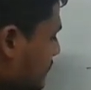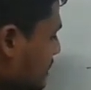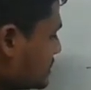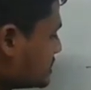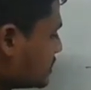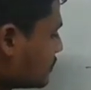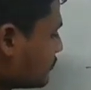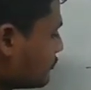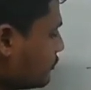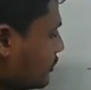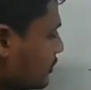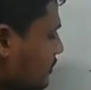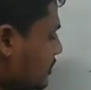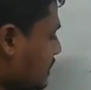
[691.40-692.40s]
plus
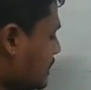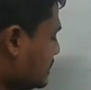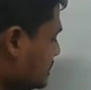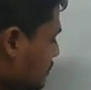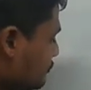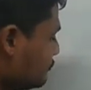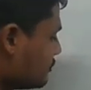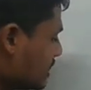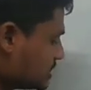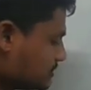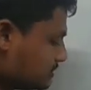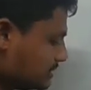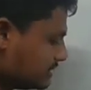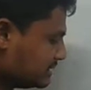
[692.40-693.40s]
4.
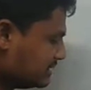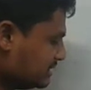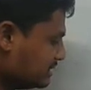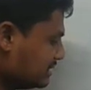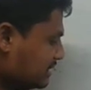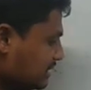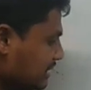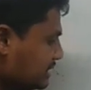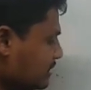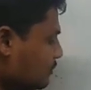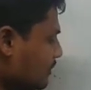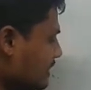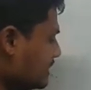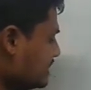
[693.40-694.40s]
The
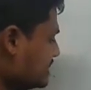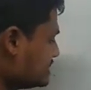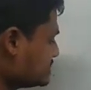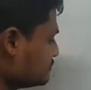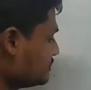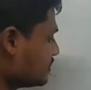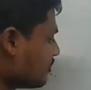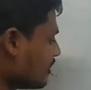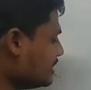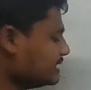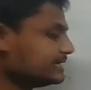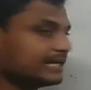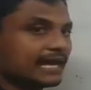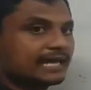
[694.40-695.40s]
one is, we call
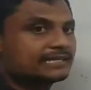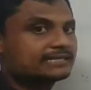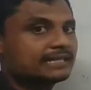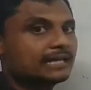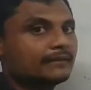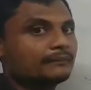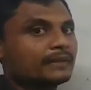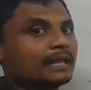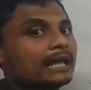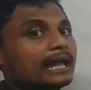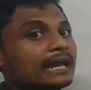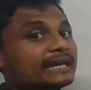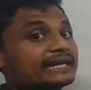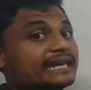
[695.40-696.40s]
it as the
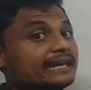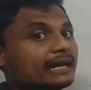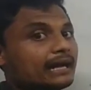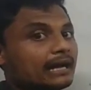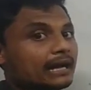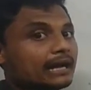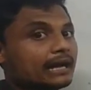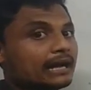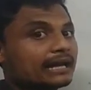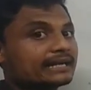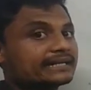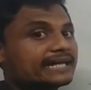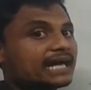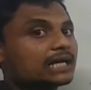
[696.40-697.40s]

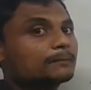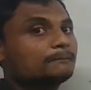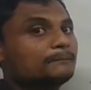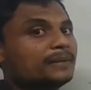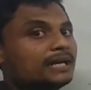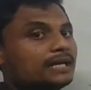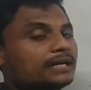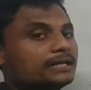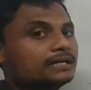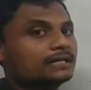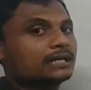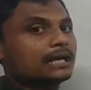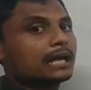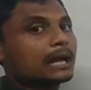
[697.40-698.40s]
duck-billed
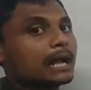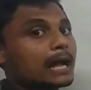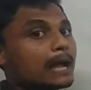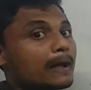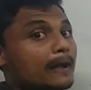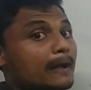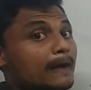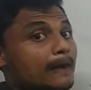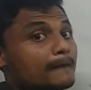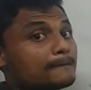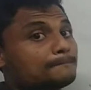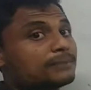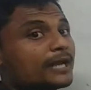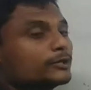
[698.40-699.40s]

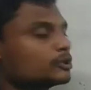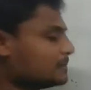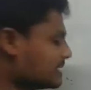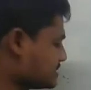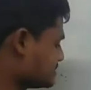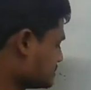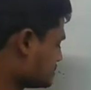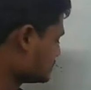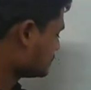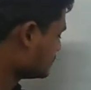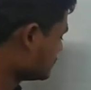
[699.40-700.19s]
platypus.